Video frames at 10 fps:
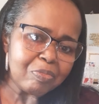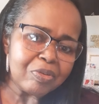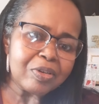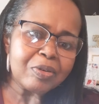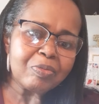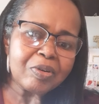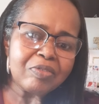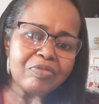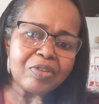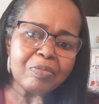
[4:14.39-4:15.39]
Put it away
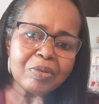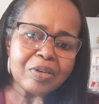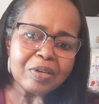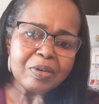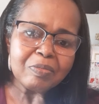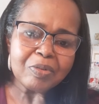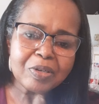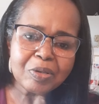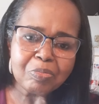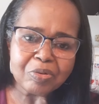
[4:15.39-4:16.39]
from it. But
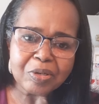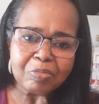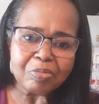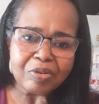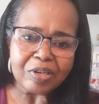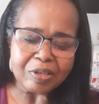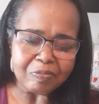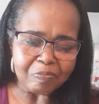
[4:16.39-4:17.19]
it's pretty bright.